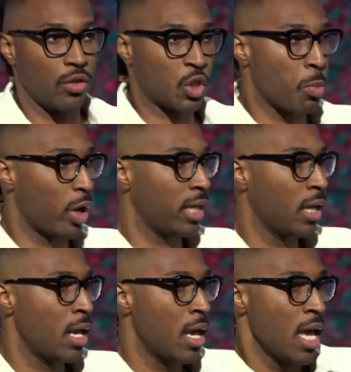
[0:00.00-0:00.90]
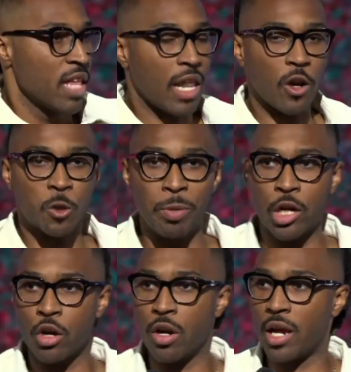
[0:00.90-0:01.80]
this morning, that our
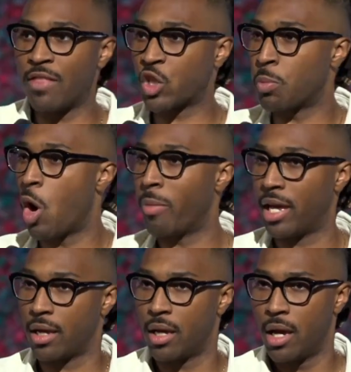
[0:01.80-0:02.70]
speaker in this moment,